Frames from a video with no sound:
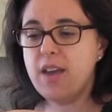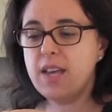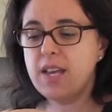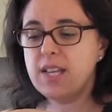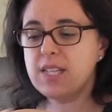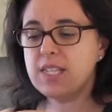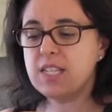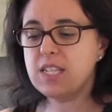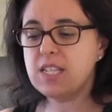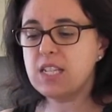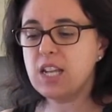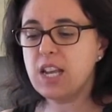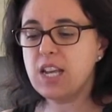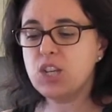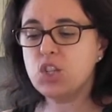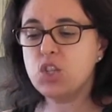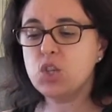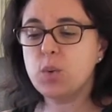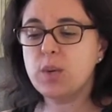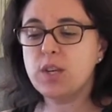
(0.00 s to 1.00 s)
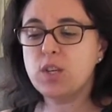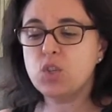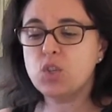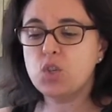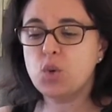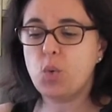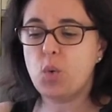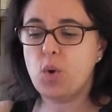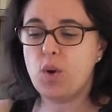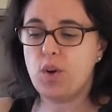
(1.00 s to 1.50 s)
It's just like doing
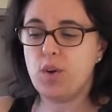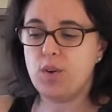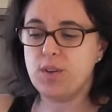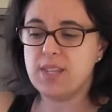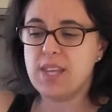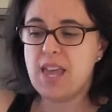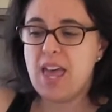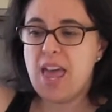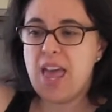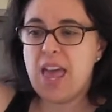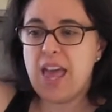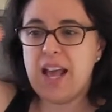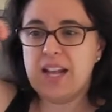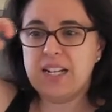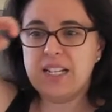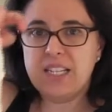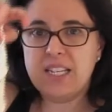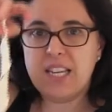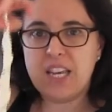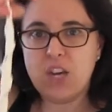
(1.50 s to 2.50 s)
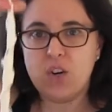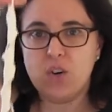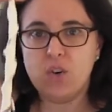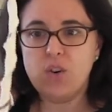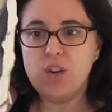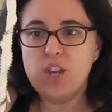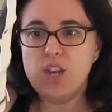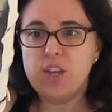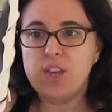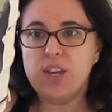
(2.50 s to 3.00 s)
twirls
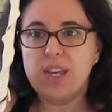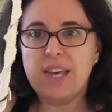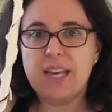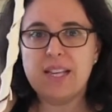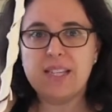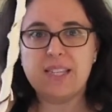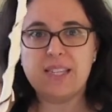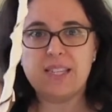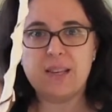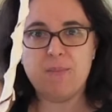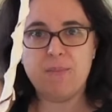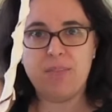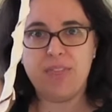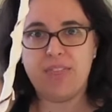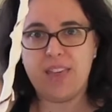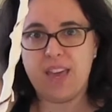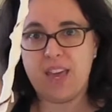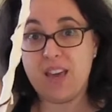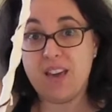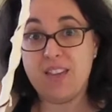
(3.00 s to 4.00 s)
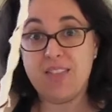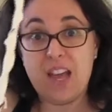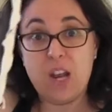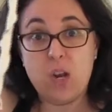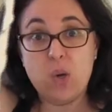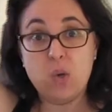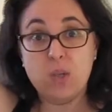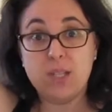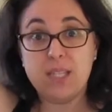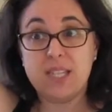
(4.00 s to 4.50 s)
until you get something
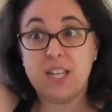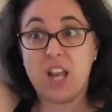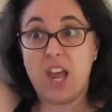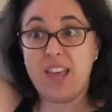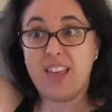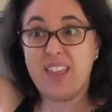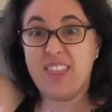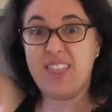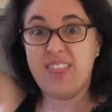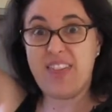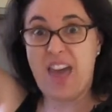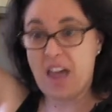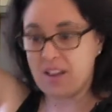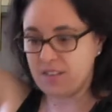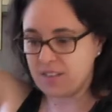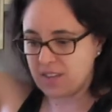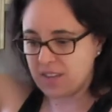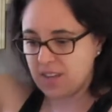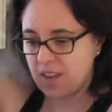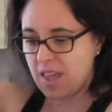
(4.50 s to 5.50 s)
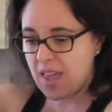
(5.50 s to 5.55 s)
that looks like that.